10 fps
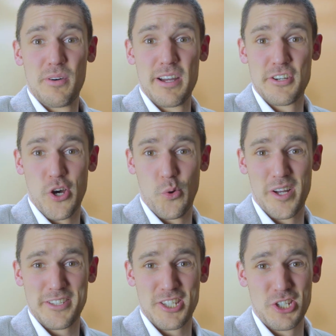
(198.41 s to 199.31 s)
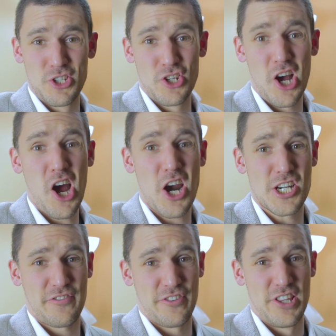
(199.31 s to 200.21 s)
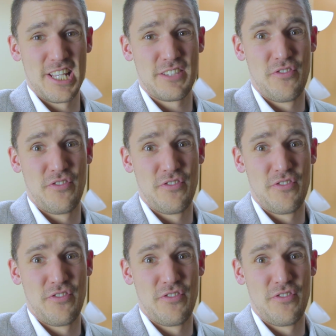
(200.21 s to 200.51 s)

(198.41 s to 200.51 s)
do I know what to charge for this